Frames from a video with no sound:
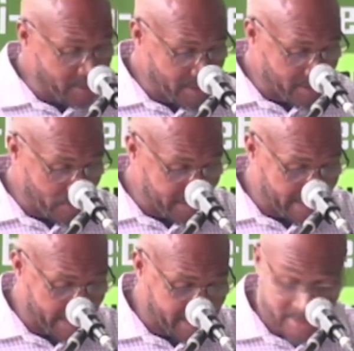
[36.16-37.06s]
with the
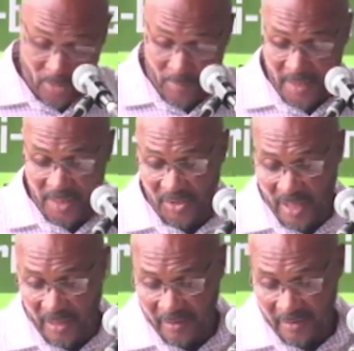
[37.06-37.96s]
sex
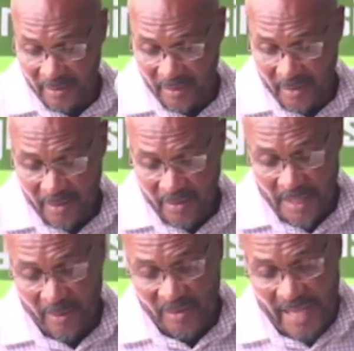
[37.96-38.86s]
determination,
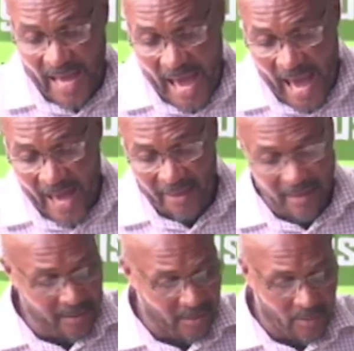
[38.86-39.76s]
there is a
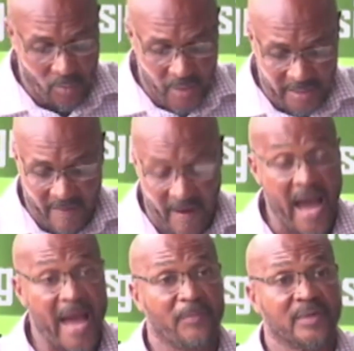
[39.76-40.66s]
high rate or
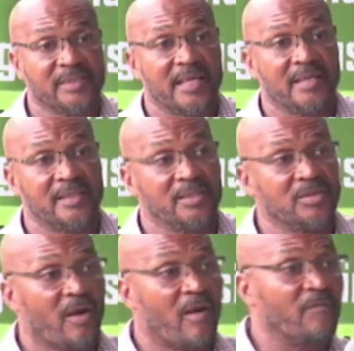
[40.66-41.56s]
high
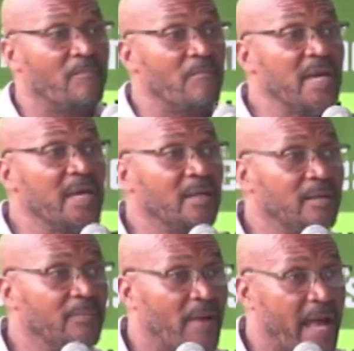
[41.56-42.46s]
percentage of
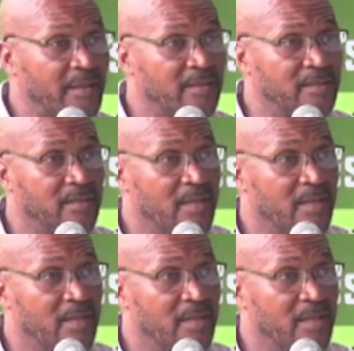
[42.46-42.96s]
male plants.